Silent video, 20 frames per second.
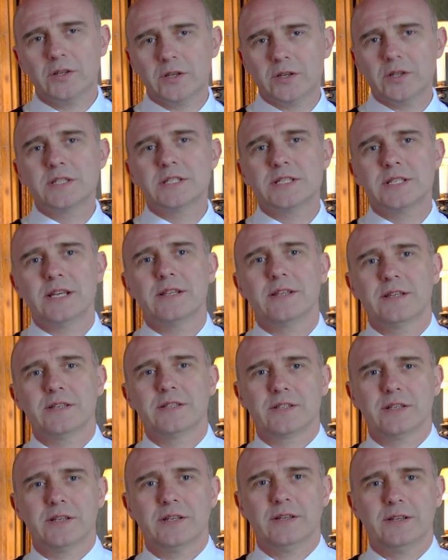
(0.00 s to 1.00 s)
Yeah, you could say
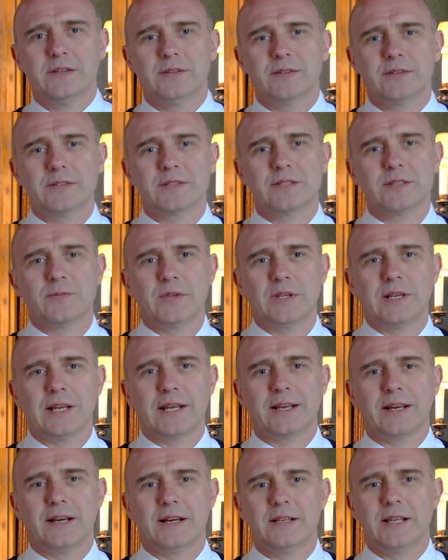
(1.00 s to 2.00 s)
that's something
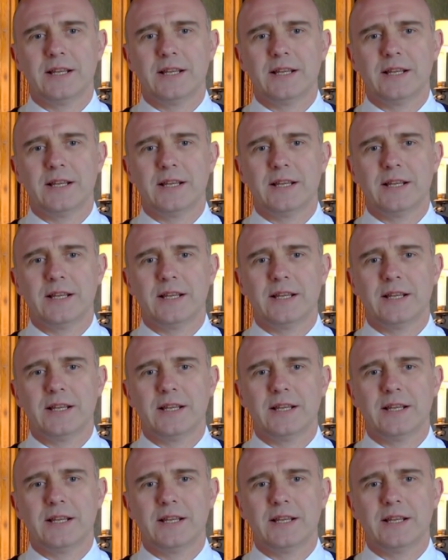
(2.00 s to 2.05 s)
like that.